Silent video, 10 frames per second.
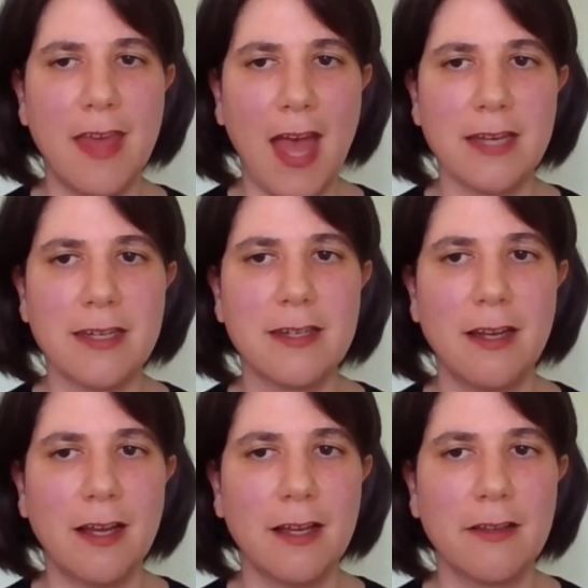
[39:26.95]
that
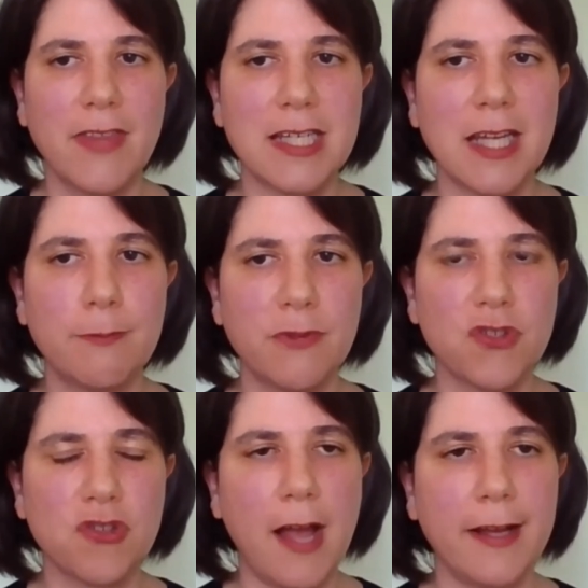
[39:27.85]
type of
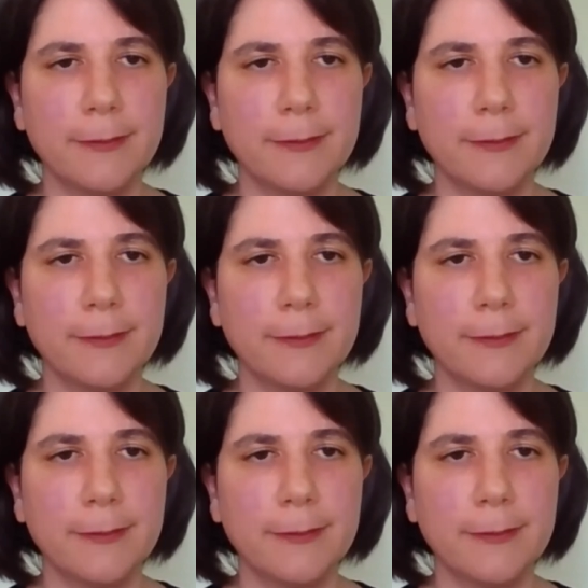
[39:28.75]
trial?